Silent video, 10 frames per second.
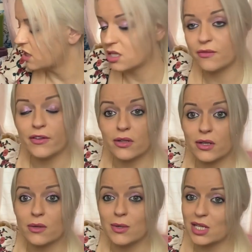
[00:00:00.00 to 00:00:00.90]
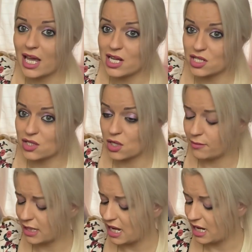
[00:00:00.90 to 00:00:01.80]
I do feel that communication is
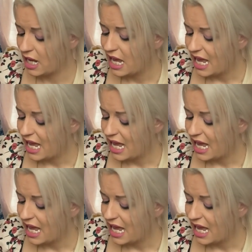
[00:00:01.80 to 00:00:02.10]
coming in